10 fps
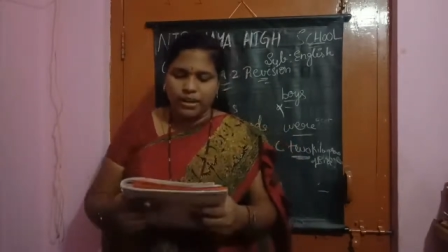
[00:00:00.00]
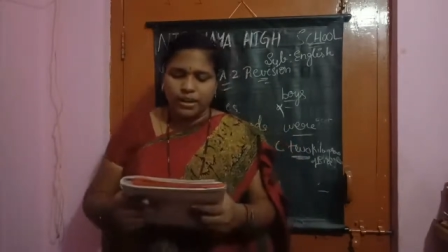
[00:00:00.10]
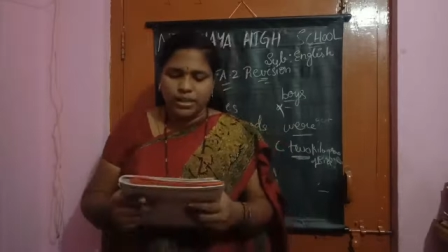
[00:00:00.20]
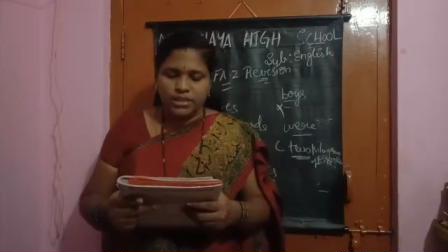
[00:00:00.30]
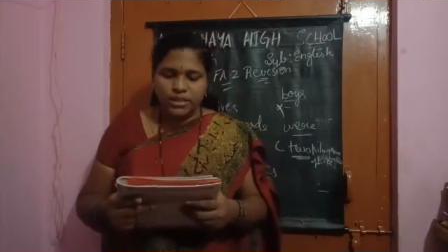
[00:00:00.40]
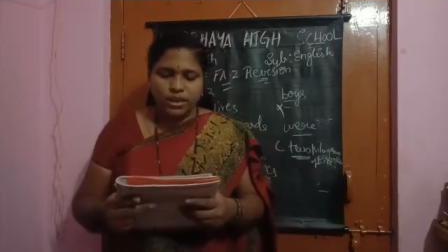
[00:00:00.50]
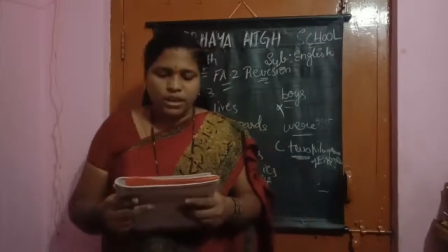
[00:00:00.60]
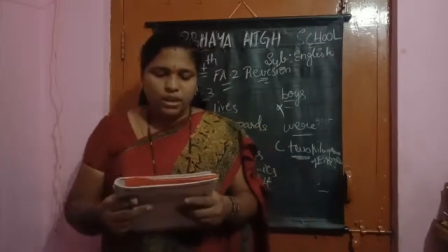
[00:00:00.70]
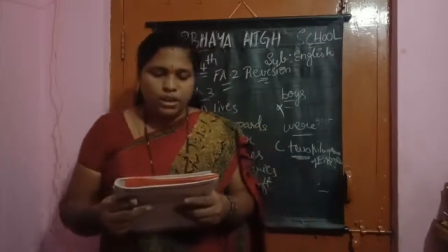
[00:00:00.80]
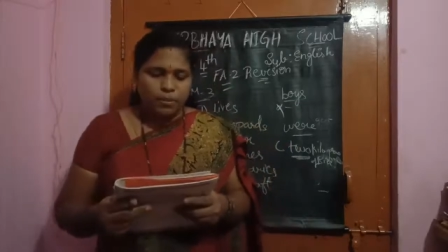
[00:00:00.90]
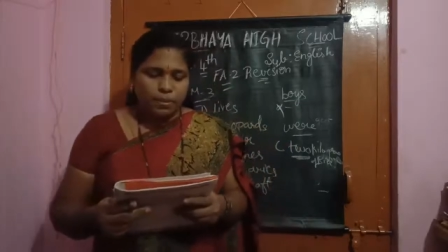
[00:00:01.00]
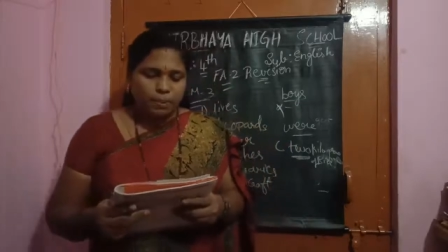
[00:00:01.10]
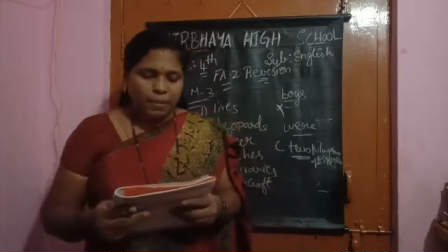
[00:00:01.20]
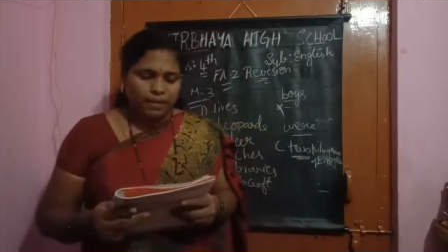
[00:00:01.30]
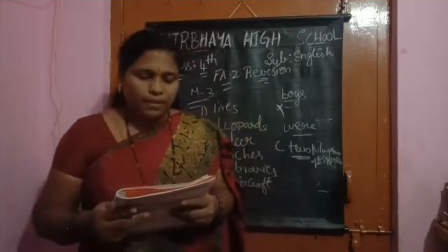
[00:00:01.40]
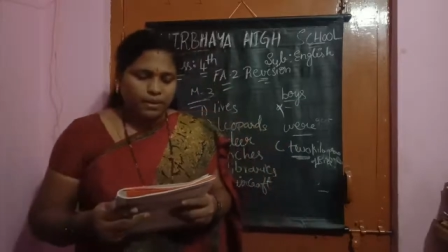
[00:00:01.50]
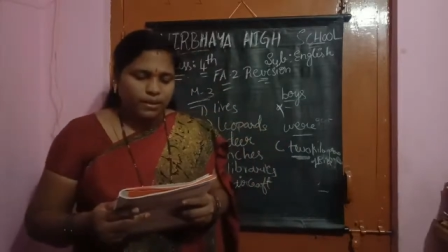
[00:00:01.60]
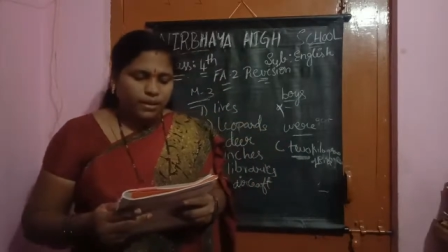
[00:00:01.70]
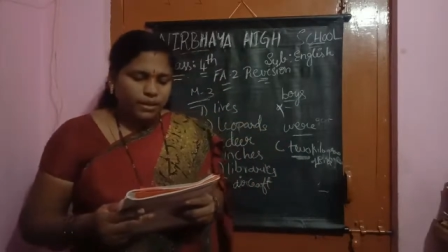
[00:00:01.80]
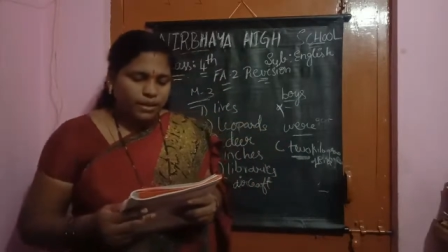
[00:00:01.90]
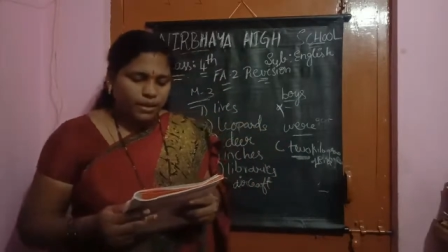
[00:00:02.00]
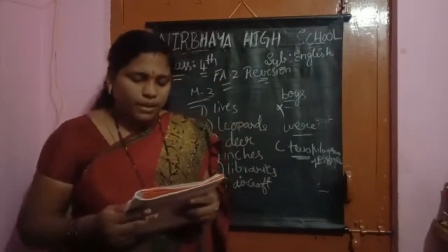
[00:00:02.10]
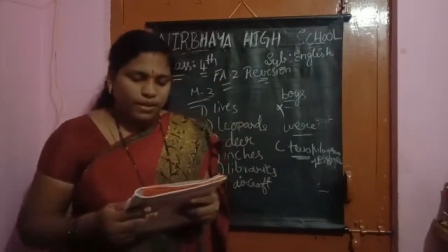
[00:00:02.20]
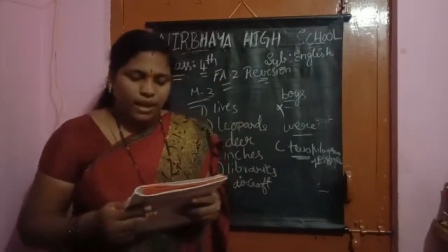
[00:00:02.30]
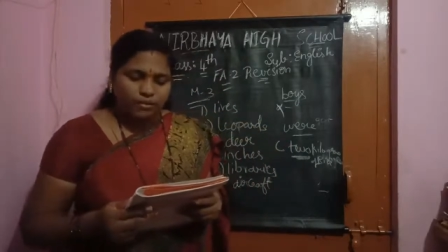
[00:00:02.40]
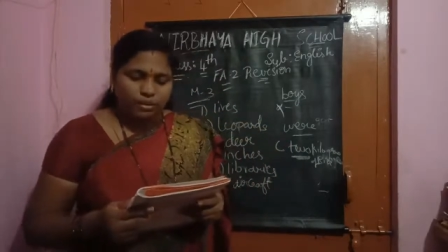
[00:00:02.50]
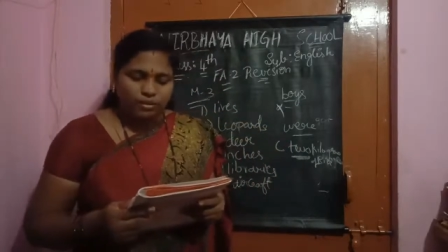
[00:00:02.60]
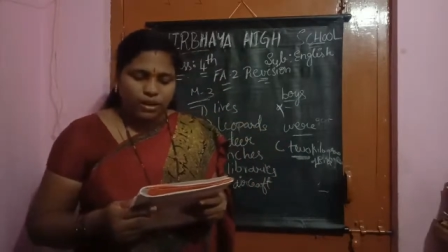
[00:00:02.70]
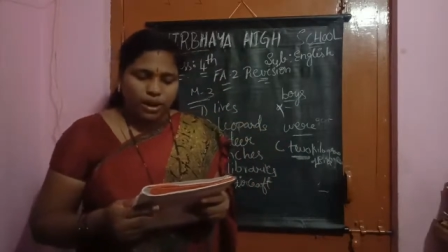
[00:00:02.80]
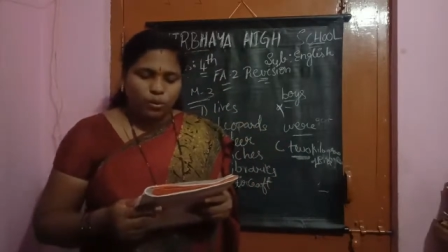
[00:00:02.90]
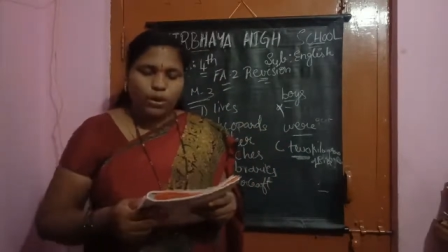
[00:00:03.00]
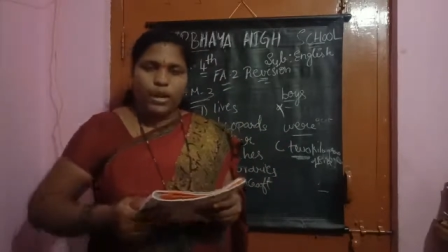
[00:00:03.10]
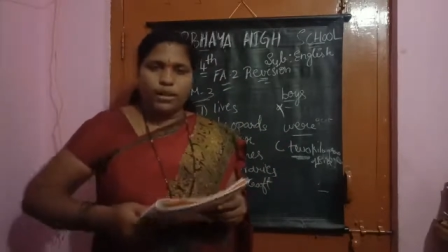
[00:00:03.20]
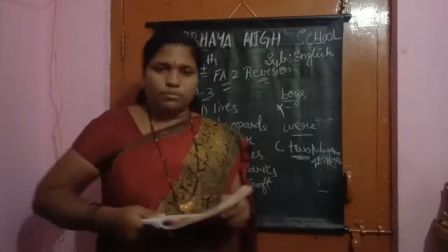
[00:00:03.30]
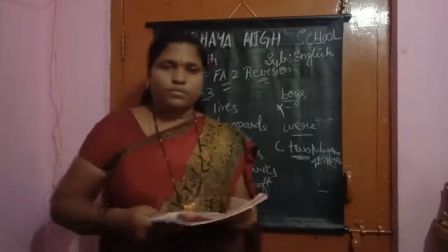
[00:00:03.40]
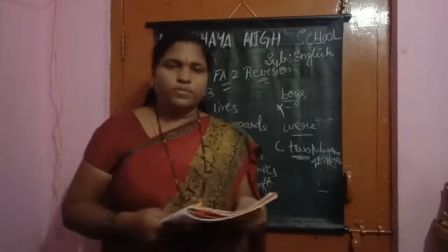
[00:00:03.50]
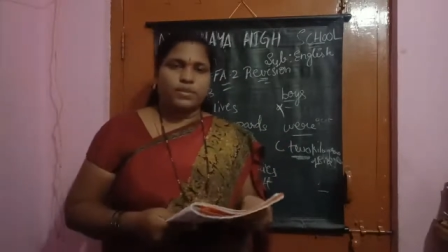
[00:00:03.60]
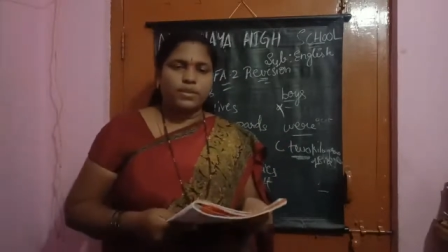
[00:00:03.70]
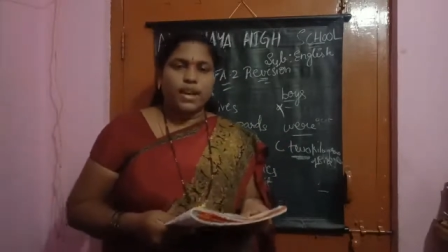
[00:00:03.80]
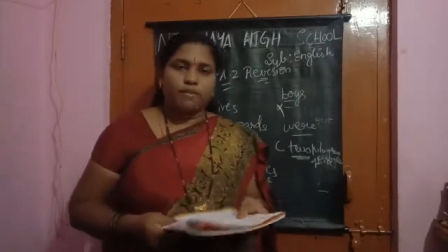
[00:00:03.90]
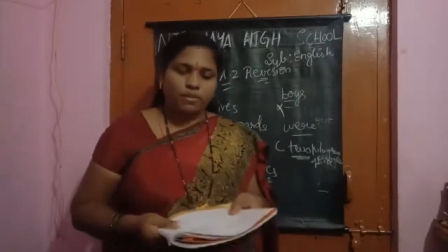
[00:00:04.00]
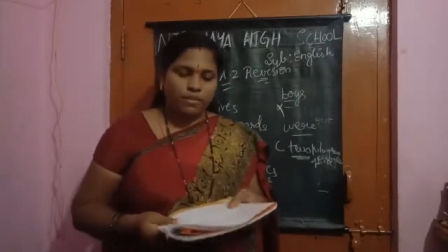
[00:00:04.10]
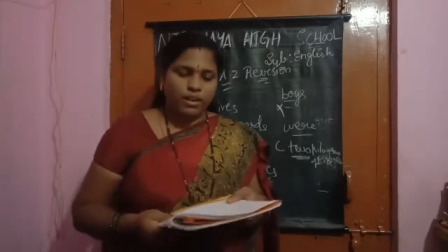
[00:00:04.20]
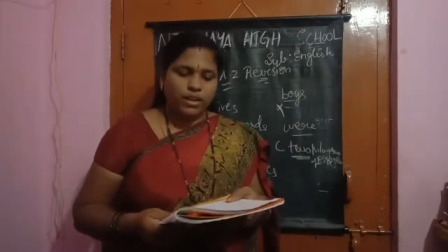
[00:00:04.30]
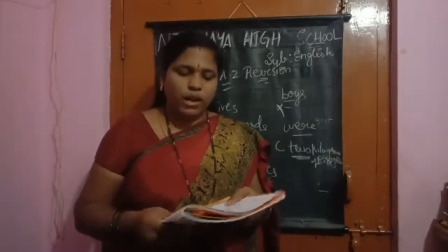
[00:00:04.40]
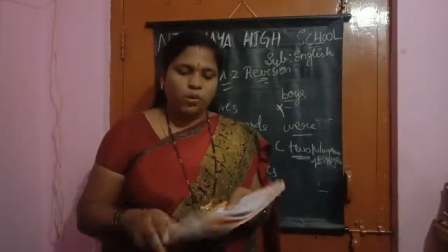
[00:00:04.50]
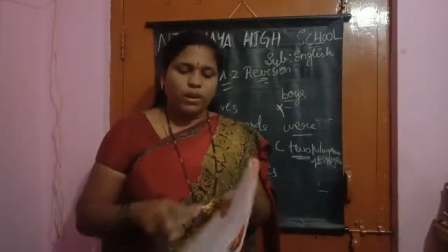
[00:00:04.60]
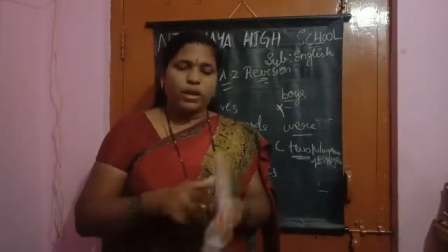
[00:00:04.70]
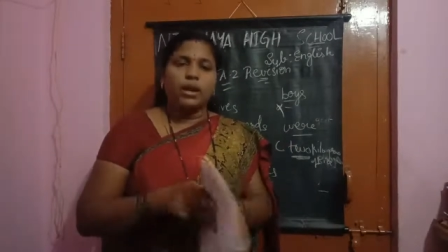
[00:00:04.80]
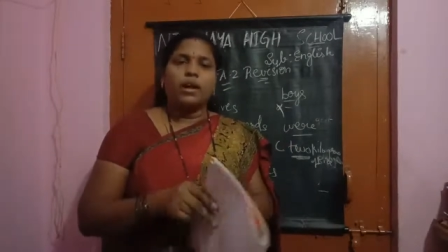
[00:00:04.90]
yes Silan prepare that here they have given outline they have given here outline